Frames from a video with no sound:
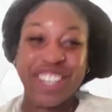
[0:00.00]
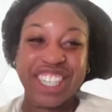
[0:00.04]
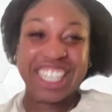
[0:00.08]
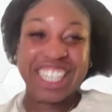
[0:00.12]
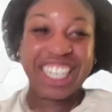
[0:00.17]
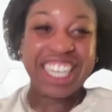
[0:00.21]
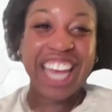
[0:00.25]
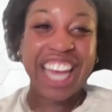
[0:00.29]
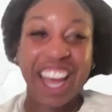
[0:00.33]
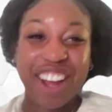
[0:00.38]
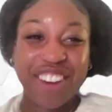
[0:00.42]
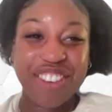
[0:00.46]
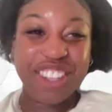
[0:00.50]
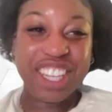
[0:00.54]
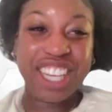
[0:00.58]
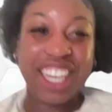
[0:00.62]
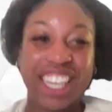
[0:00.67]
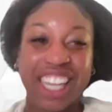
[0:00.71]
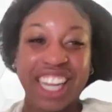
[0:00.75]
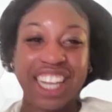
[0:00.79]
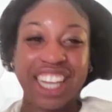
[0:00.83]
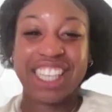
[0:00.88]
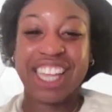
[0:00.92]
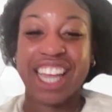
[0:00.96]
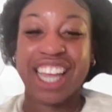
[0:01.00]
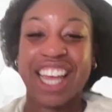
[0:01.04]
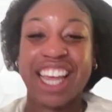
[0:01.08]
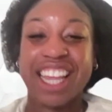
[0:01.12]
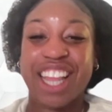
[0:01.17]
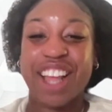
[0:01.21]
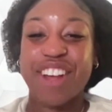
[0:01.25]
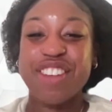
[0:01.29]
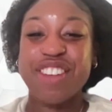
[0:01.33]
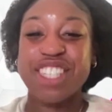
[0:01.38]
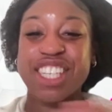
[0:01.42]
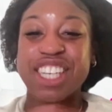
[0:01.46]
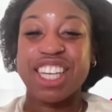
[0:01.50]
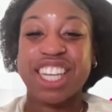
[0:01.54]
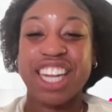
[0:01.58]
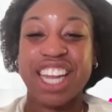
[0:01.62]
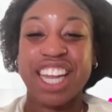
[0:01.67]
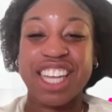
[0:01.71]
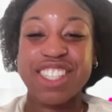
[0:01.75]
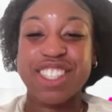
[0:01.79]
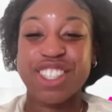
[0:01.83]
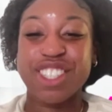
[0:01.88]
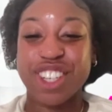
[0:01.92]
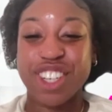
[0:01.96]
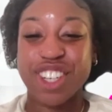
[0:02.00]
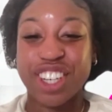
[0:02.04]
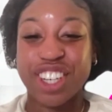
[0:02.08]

I really like that. That was a good answer.